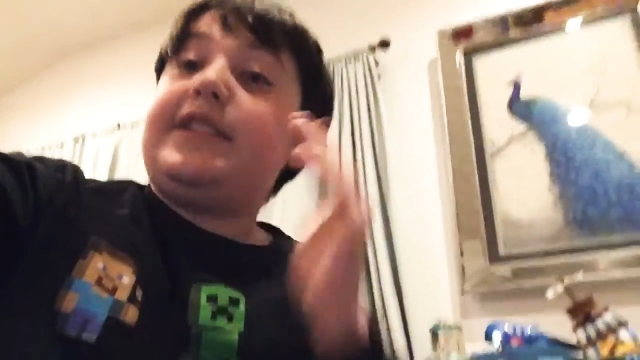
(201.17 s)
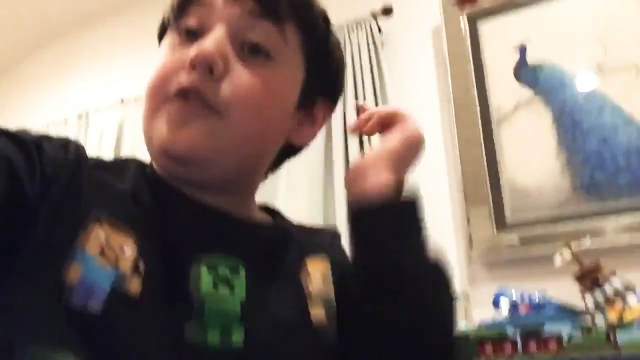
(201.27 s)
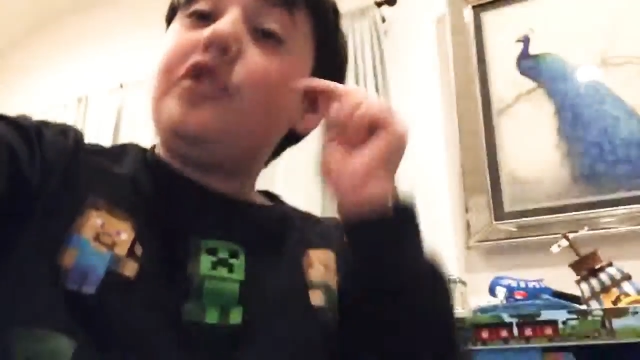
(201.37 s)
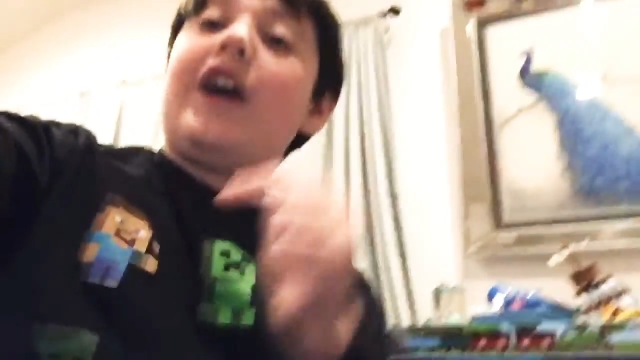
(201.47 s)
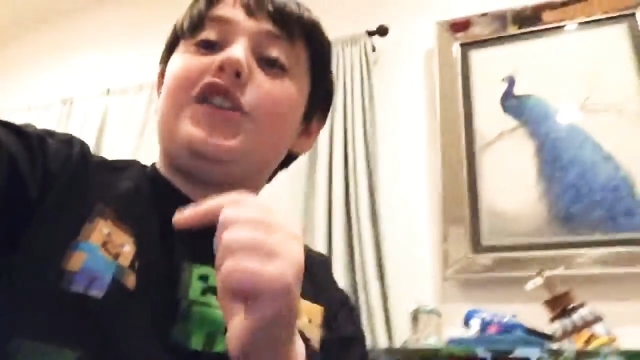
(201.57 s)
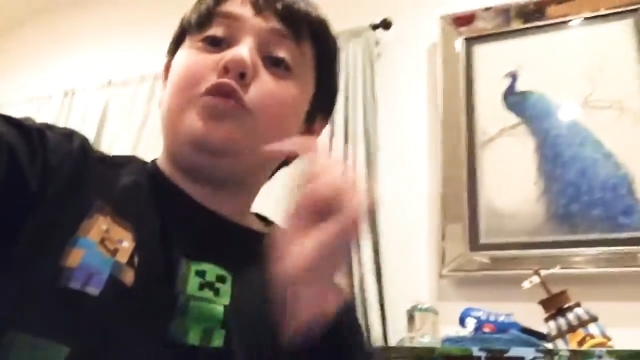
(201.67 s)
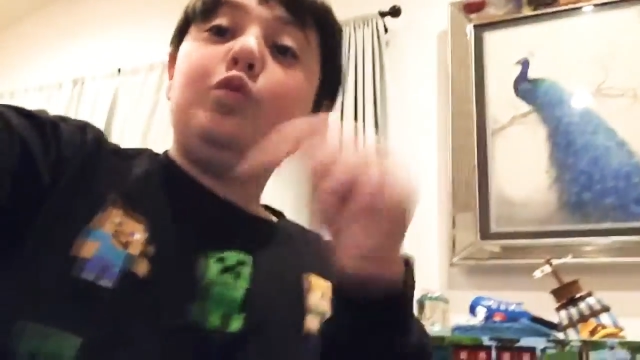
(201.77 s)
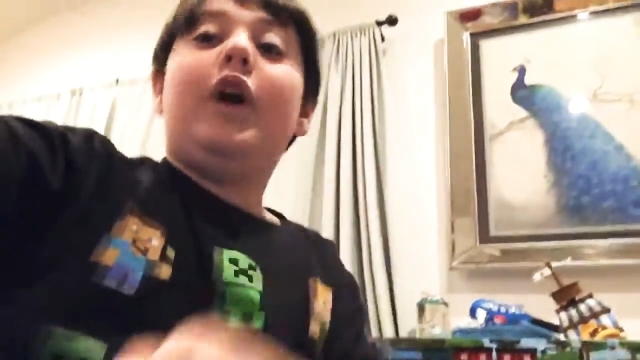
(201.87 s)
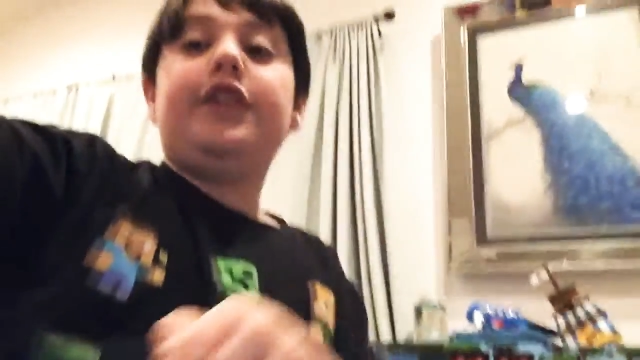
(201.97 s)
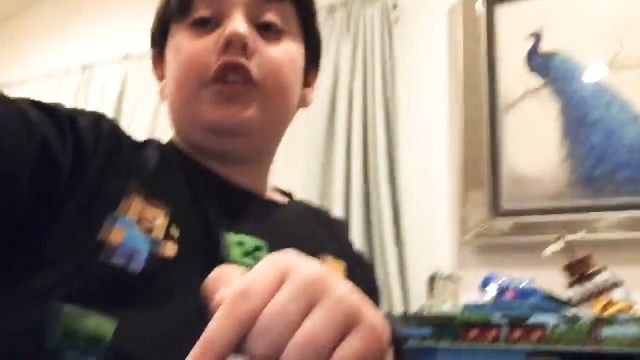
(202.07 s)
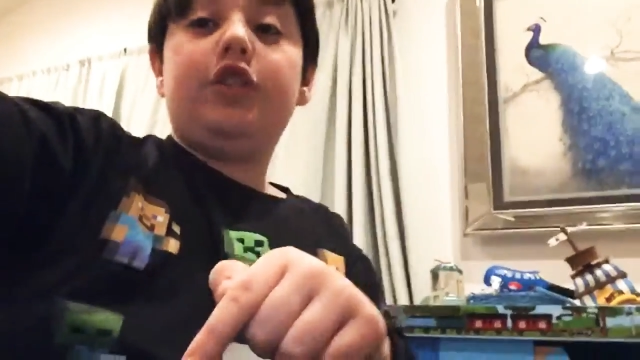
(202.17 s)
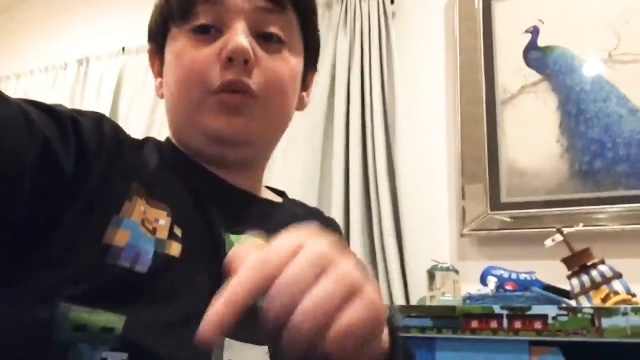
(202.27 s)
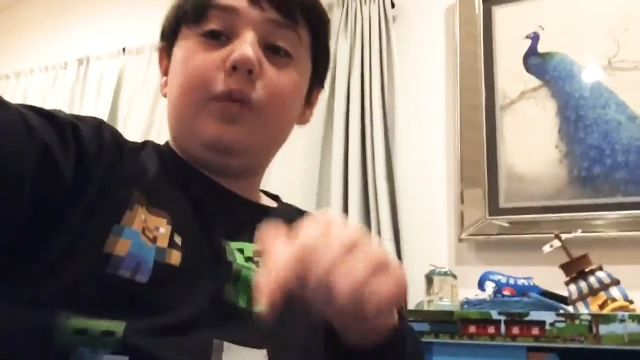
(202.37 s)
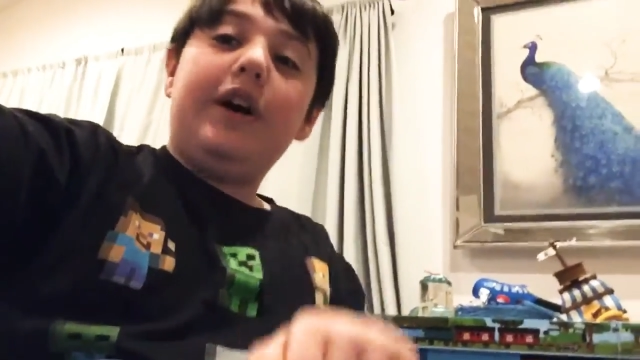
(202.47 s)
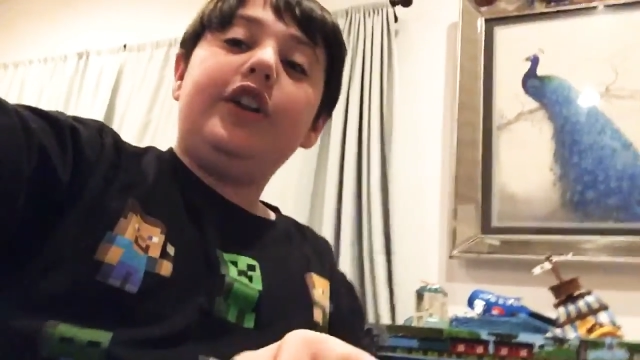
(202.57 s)
If you guys want
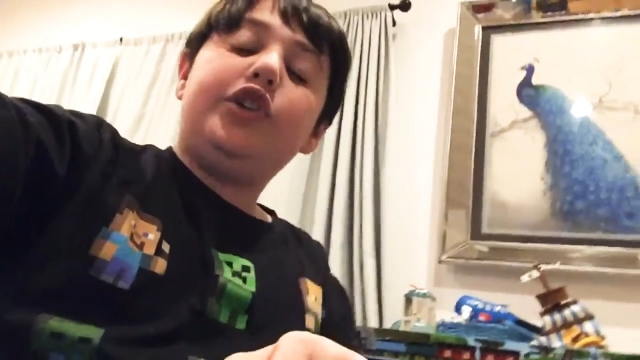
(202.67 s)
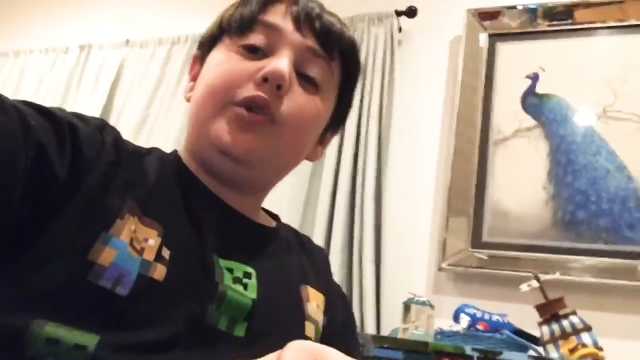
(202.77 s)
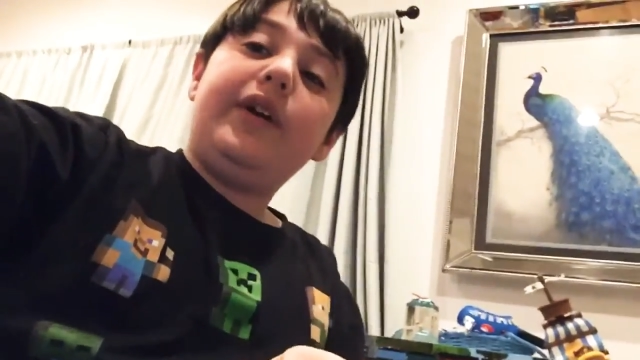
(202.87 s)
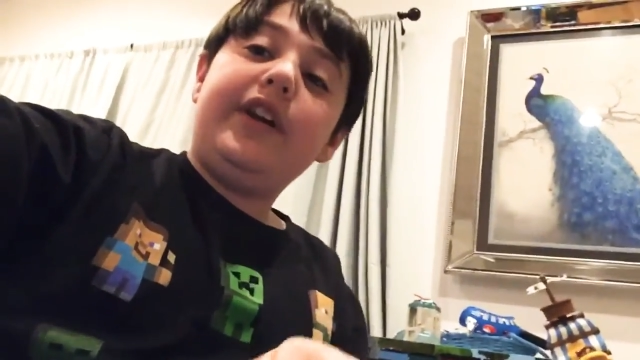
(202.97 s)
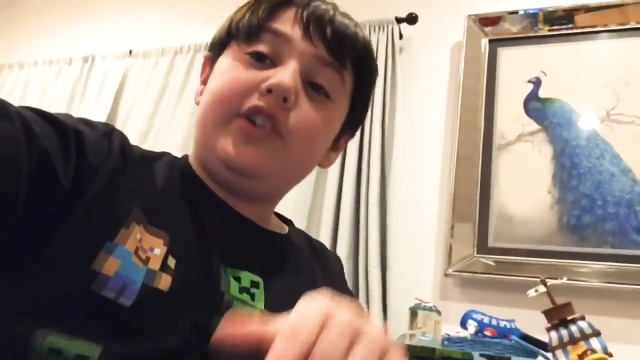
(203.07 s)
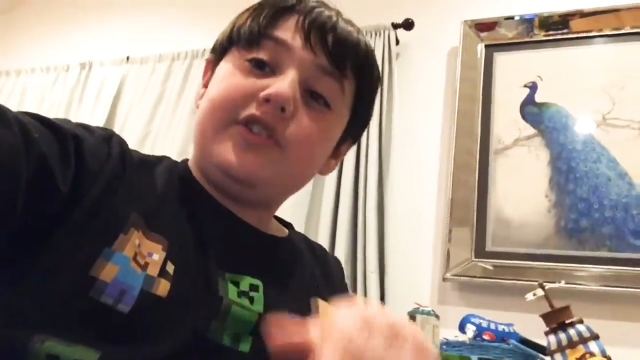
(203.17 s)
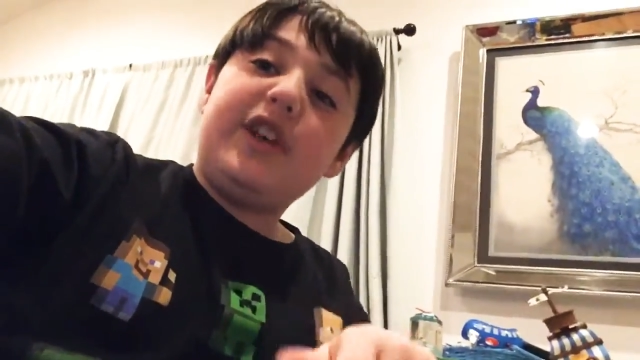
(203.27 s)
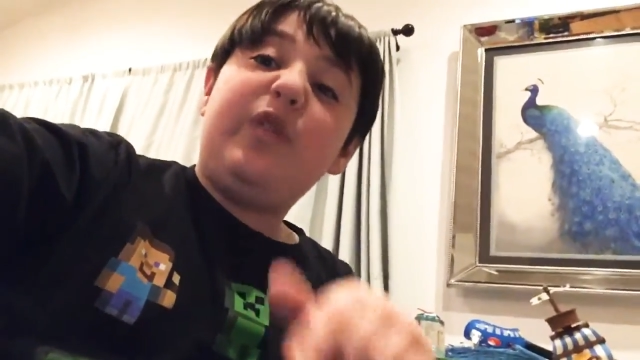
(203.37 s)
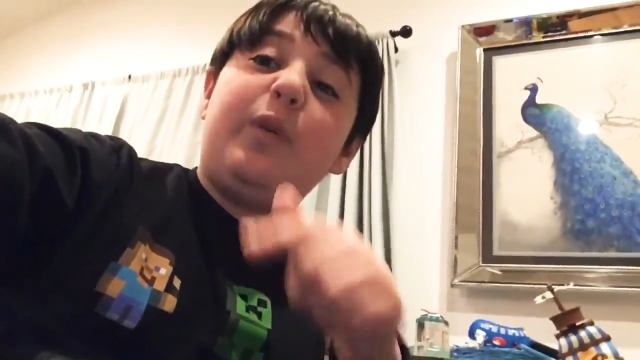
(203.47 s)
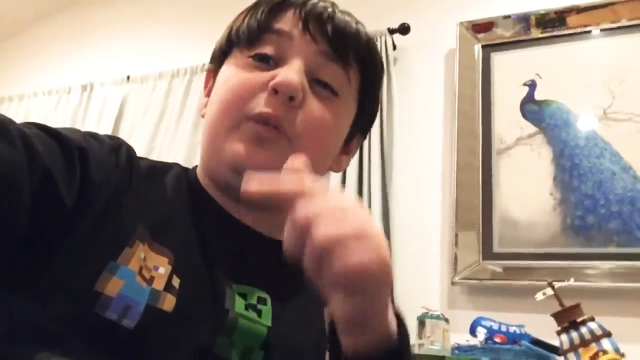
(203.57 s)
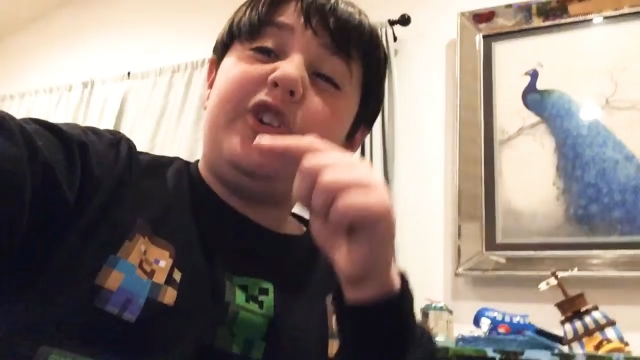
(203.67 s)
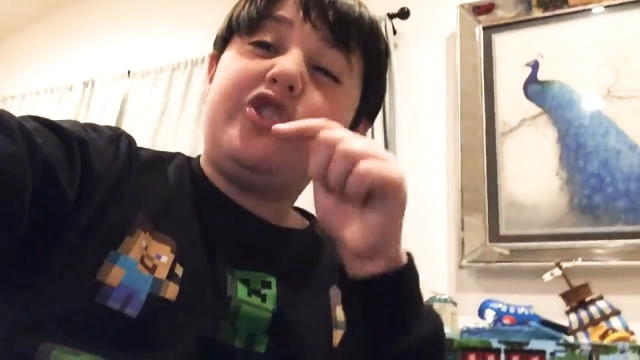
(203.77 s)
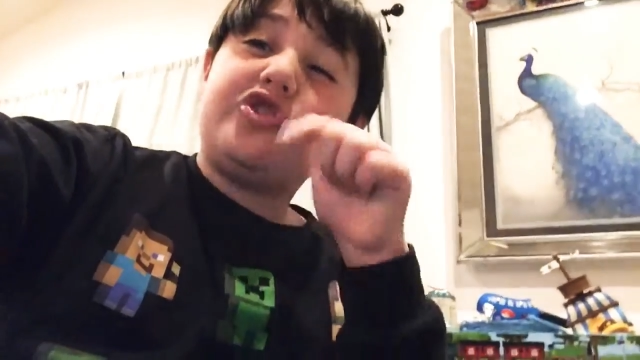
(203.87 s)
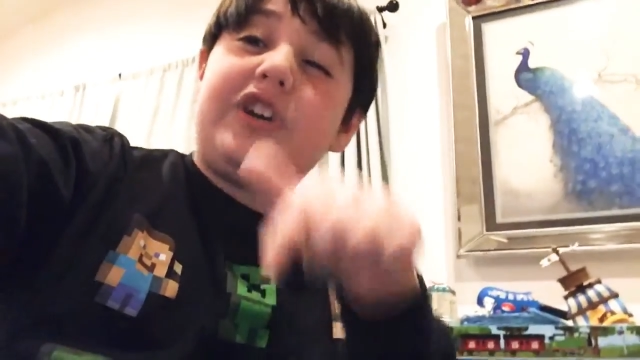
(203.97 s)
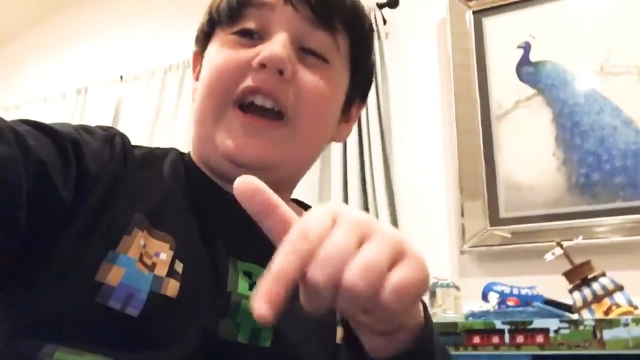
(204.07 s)
to do it yourself, I'm going
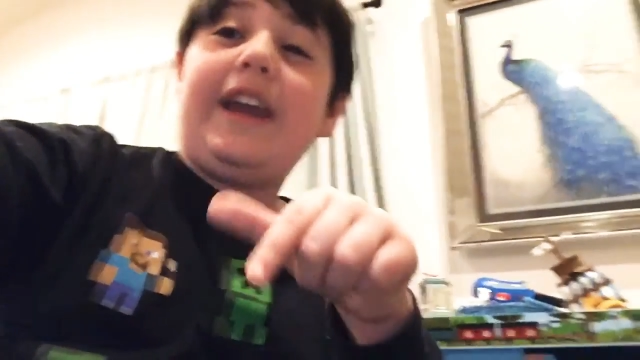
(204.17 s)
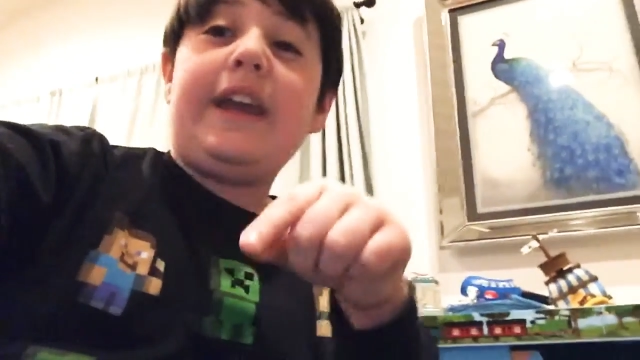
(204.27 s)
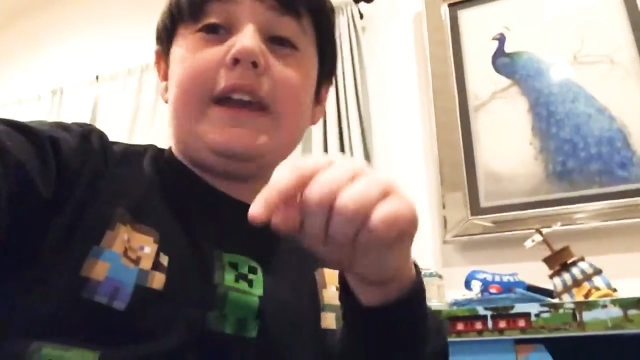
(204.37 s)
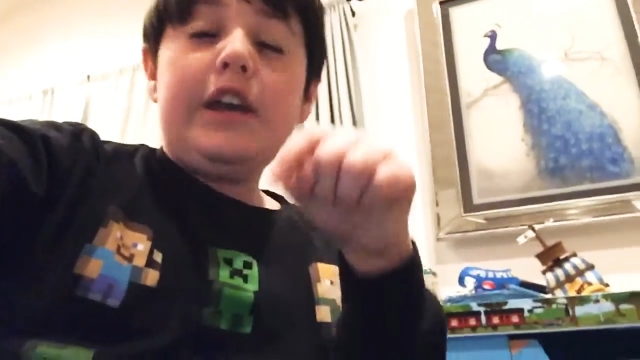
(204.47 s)
to try